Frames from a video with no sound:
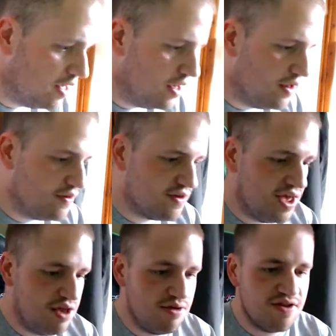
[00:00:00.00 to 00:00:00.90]
So
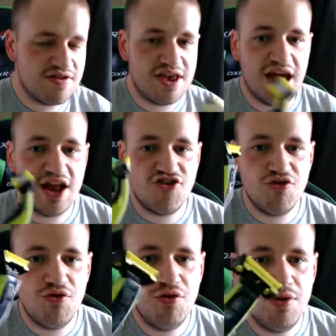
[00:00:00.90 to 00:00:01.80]
here is the
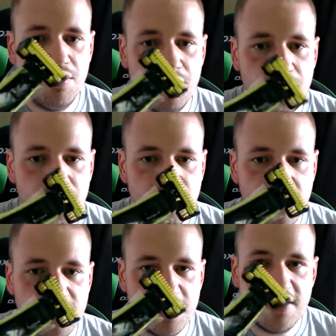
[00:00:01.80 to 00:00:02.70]
actual
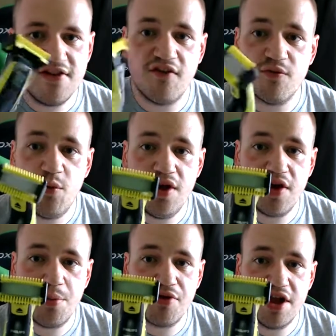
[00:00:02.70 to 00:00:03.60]
razor blade itself with a
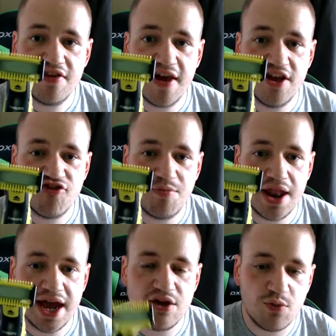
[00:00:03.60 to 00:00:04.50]
pre-attached
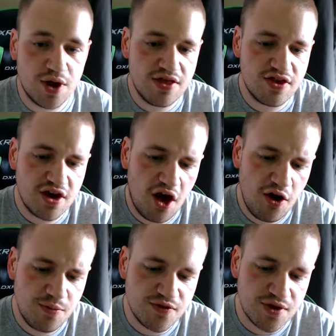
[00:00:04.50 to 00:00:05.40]
blade with
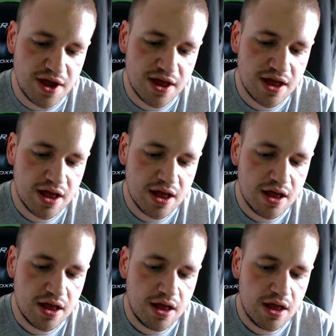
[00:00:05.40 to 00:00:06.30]
combs on it.
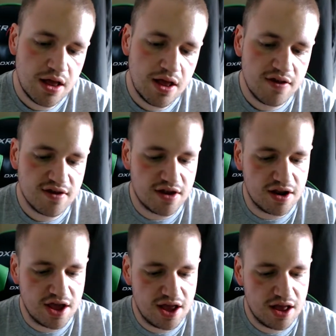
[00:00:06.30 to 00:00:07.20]
That's kind of
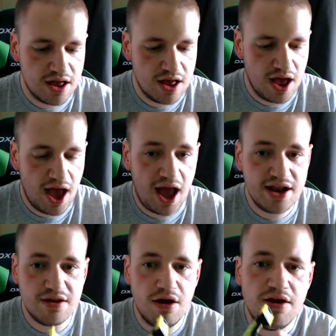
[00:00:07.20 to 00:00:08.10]
neat.
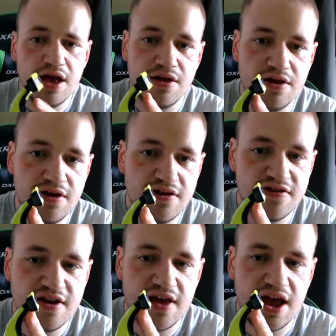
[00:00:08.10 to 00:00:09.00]
And oh yeah, you can
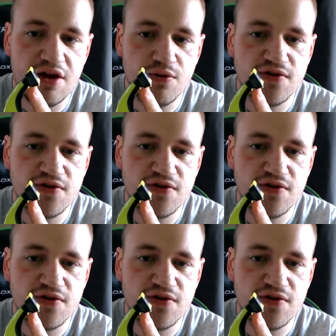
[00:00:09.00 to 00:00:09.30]
see there it also